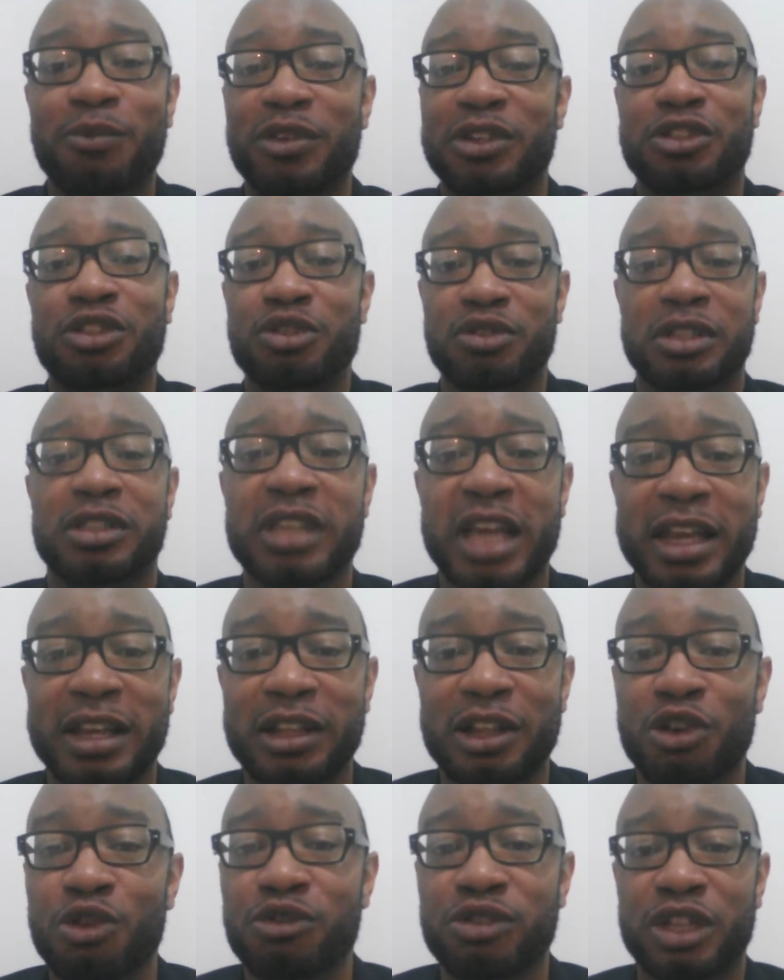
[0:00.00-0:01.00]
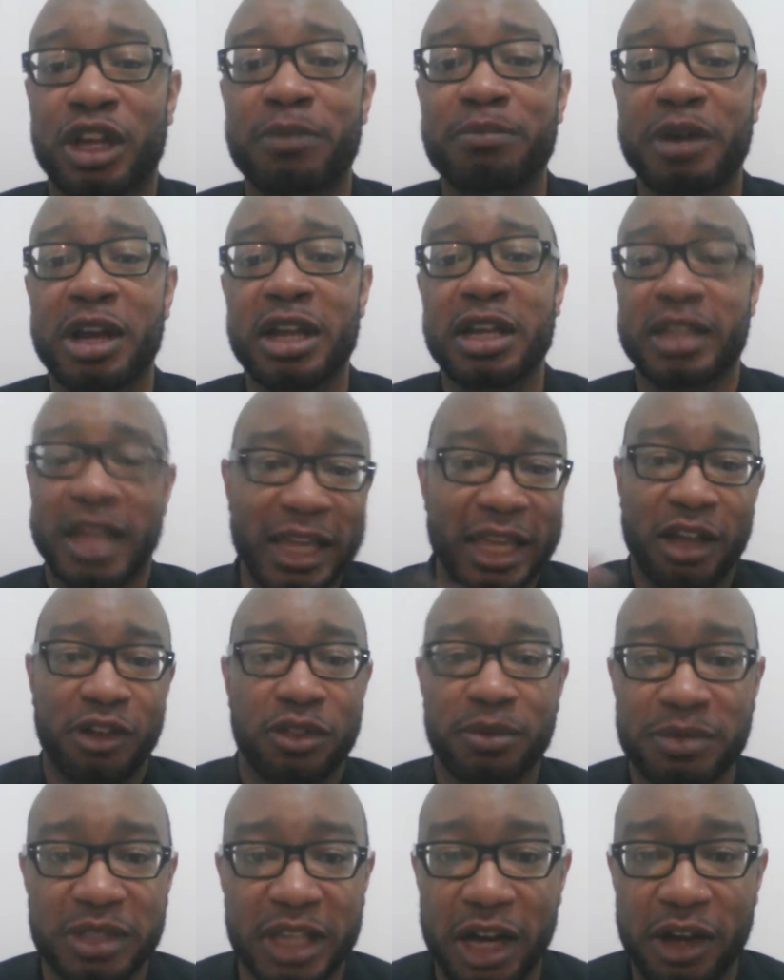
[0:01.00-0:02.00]
As soon as they lose their money, they kill
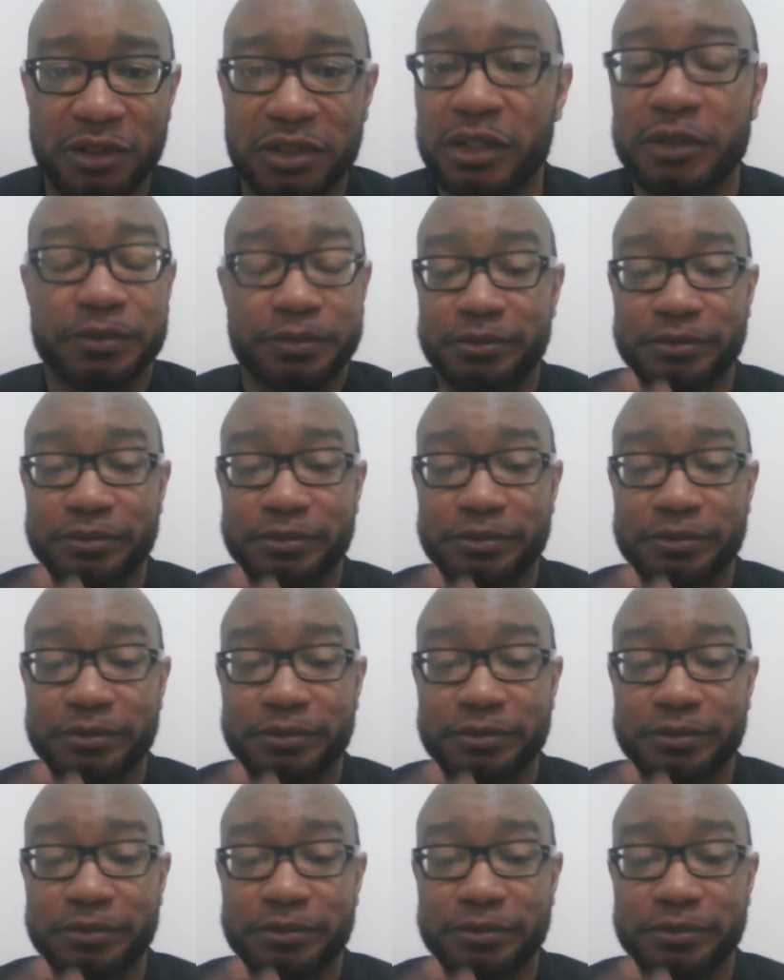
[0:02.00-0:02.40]
themselves.